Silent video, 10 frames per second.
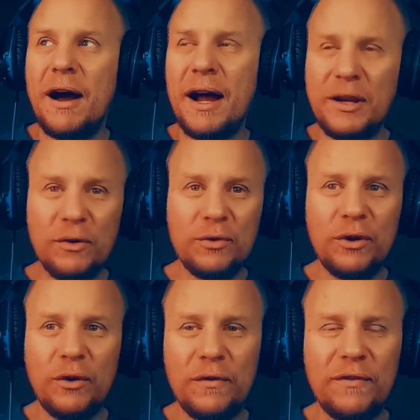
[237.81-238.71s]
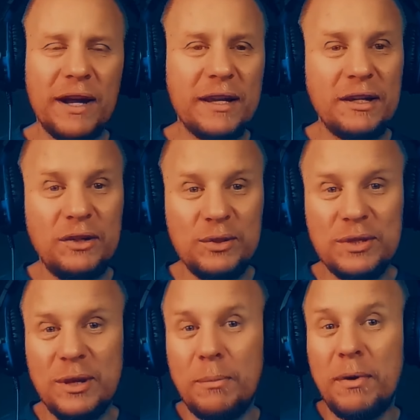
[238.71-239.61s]
I don't know if I can use
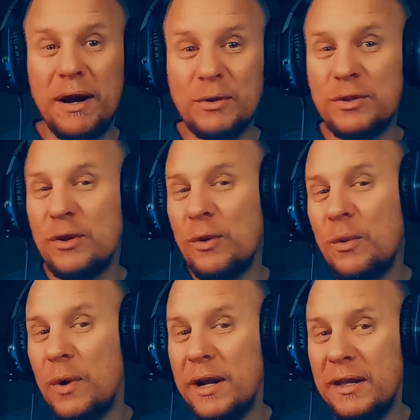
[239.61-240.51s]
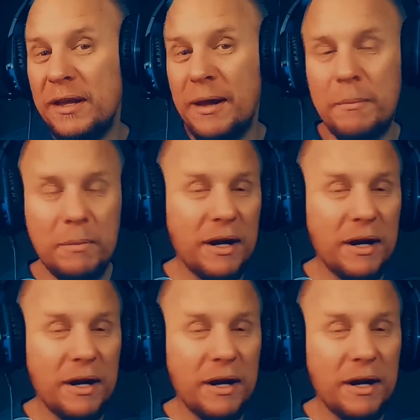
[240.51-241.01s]
their browser quite yet,